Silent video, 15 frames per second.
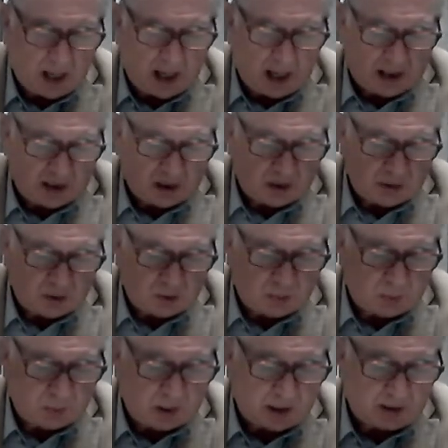And they used
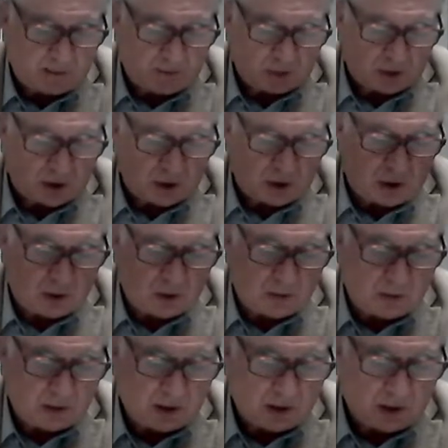brick for
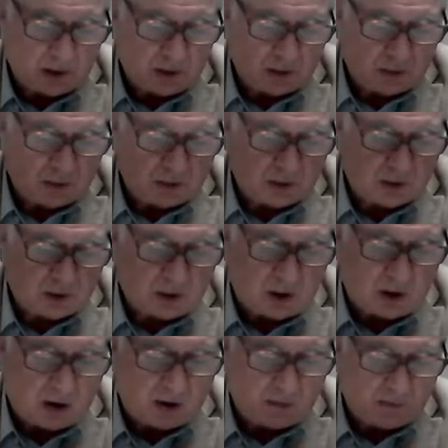stone, and they used
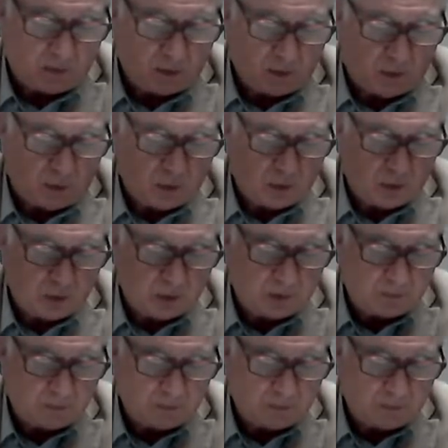tar for mortar.